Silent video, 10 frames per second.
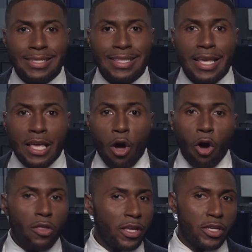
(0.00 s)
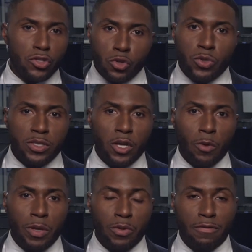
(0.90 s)
and all they could do was
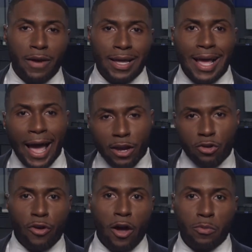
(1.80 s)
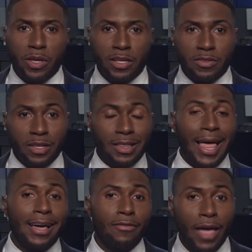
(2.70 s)
tell people to find higher ground because of the
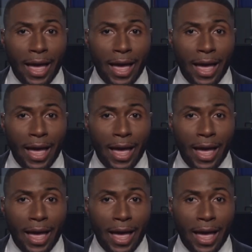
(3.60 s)
lack of